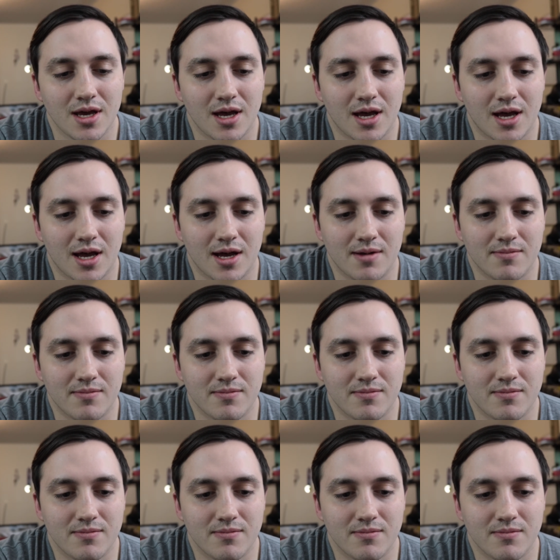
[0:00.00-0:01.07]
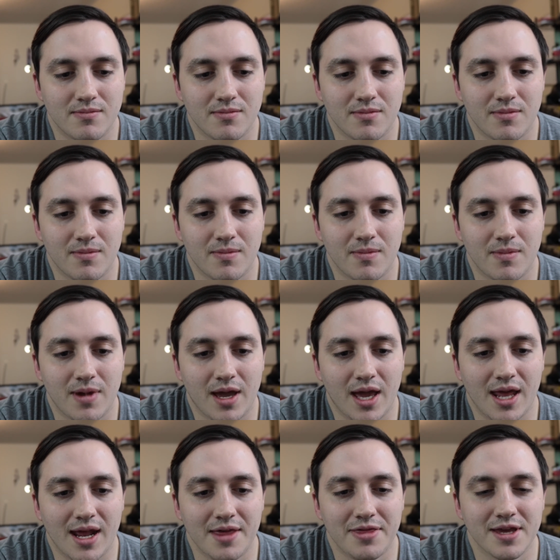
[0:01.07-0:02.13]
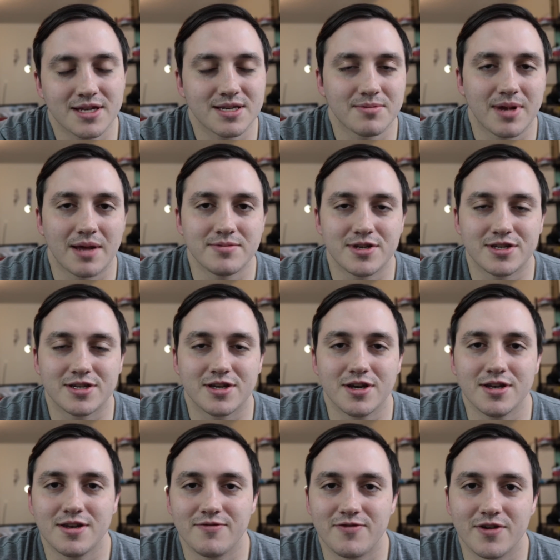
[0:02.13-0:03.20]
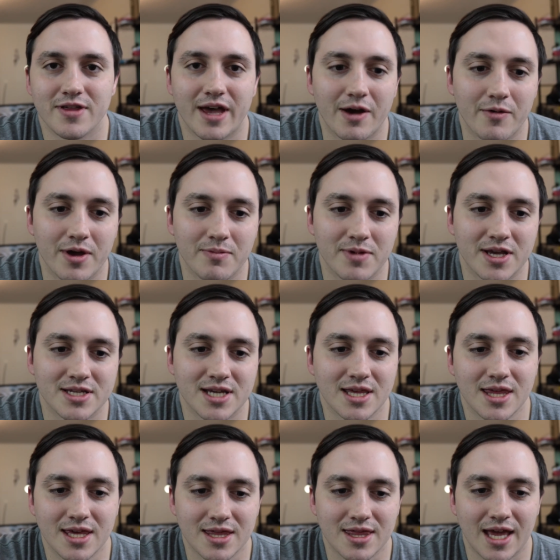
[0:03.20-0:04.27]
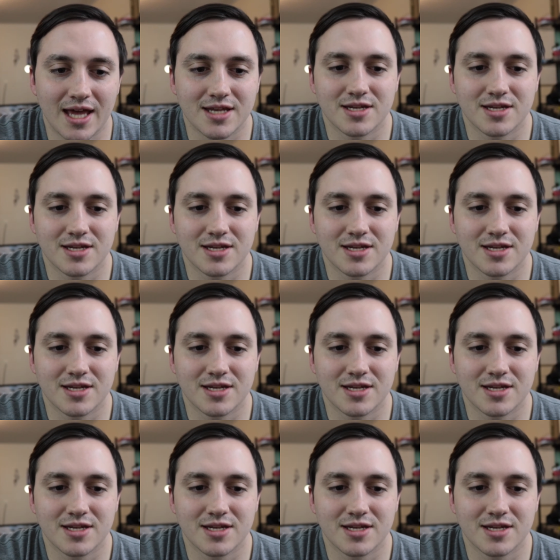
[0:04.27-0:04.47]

And I think sometimes it's good to feel that way, because I think